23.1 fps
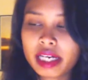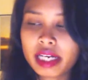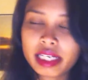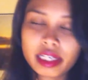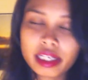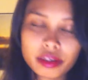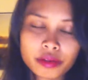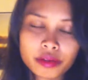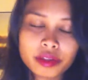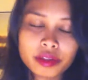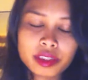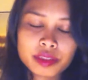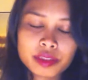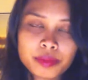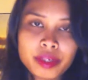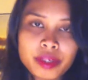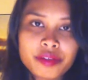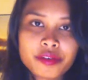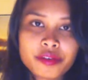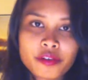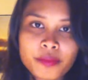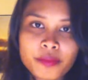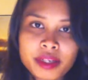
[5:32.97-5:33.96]
I can only
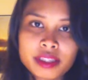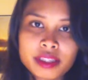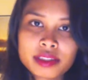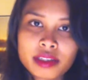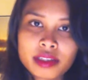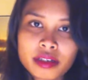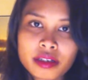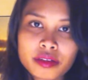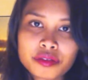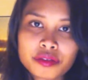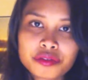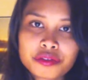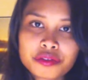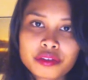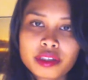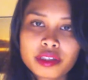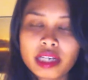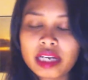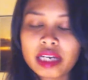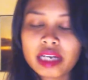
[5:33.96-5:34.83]
speak for myself.